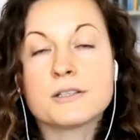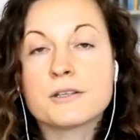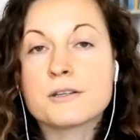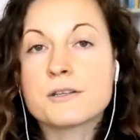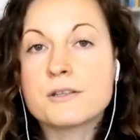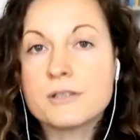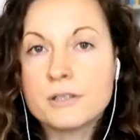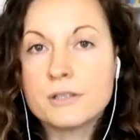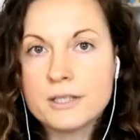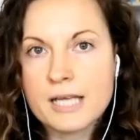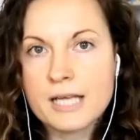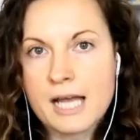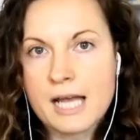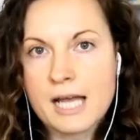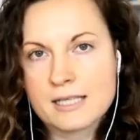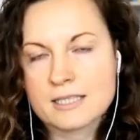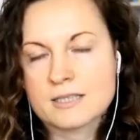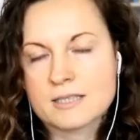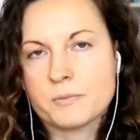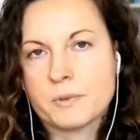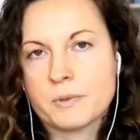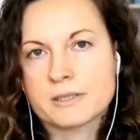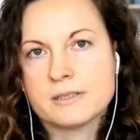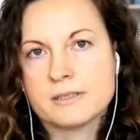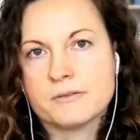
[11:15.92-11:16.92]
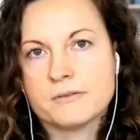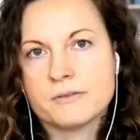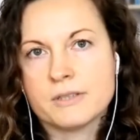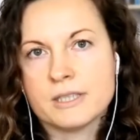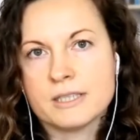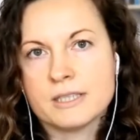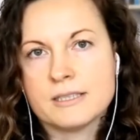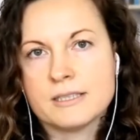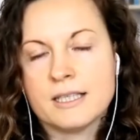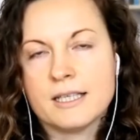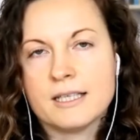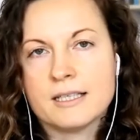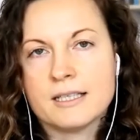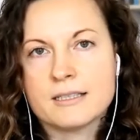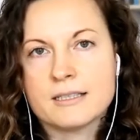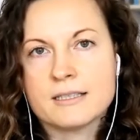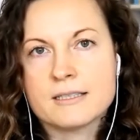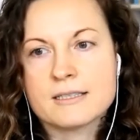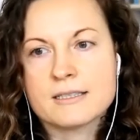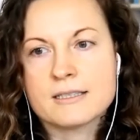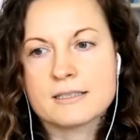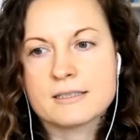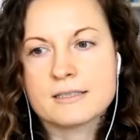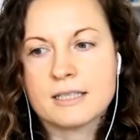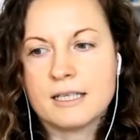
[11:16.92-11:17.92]
And then the third aspect of it
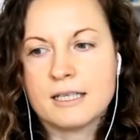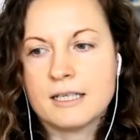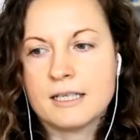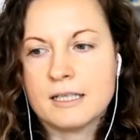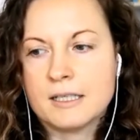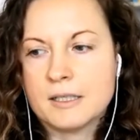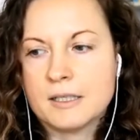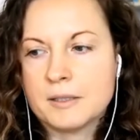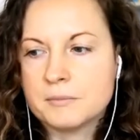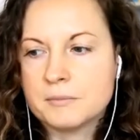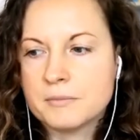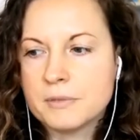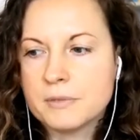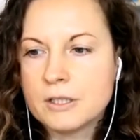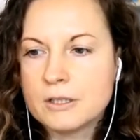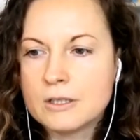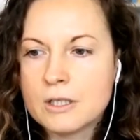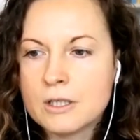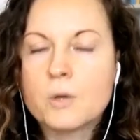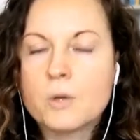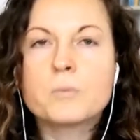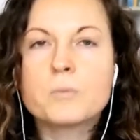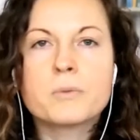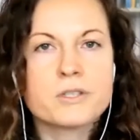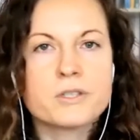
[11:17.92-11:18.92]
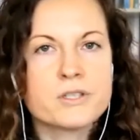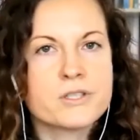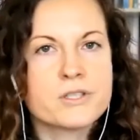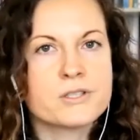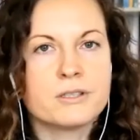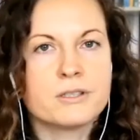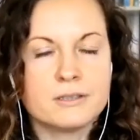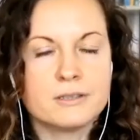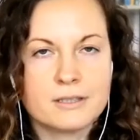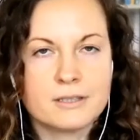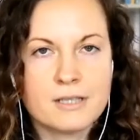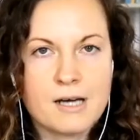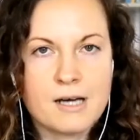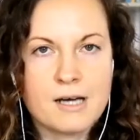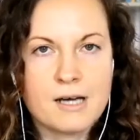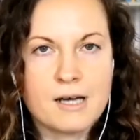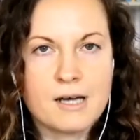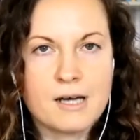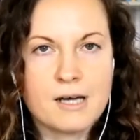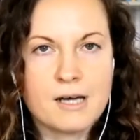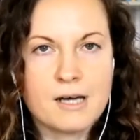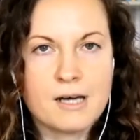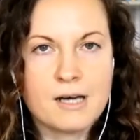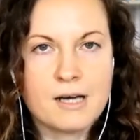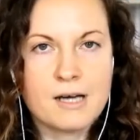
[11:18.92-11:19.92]
is um, low personal
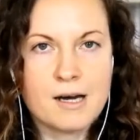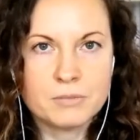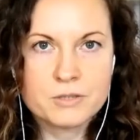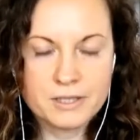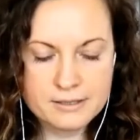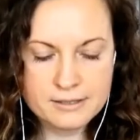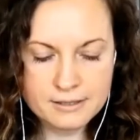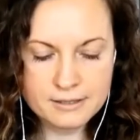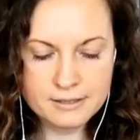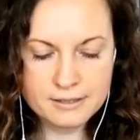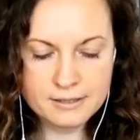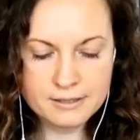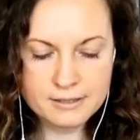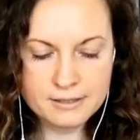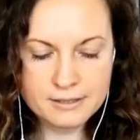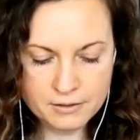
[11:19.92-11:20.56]
accomplishment,